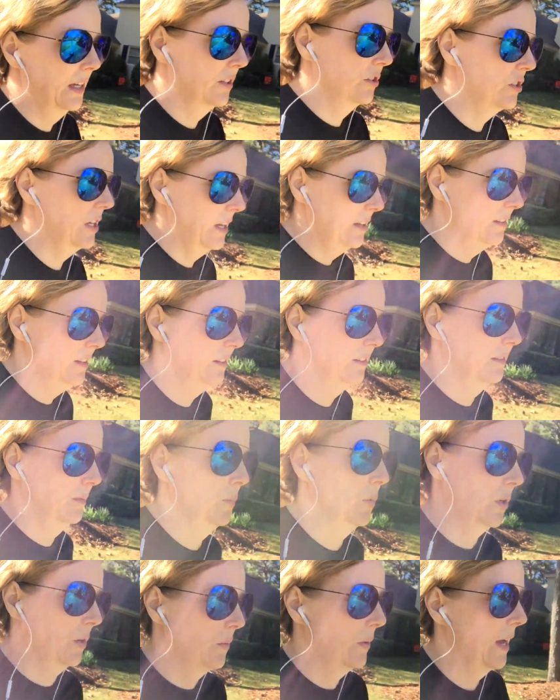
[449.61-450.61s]
and chasing
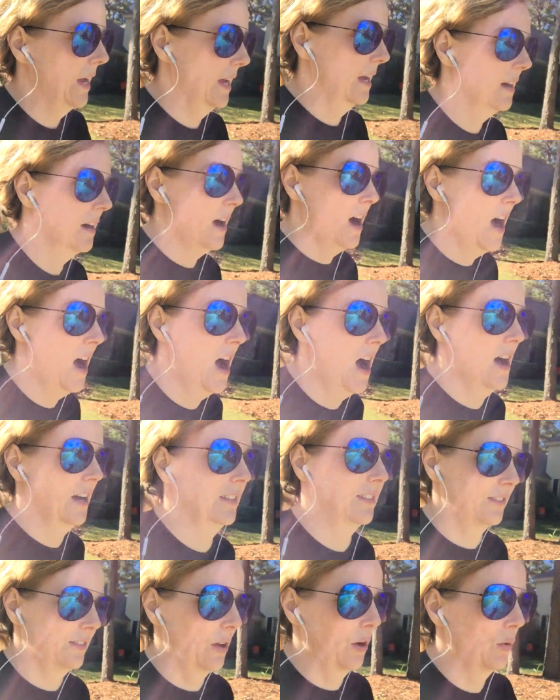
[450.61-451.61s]
someone away. Oh,
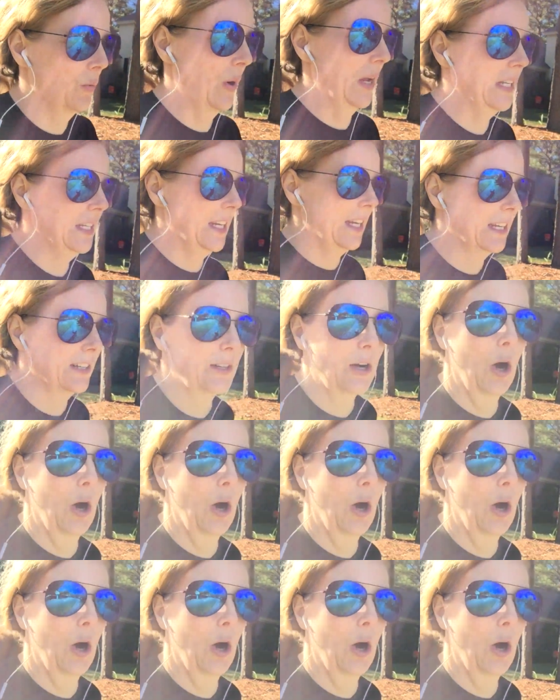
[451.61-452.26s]
it's so windy and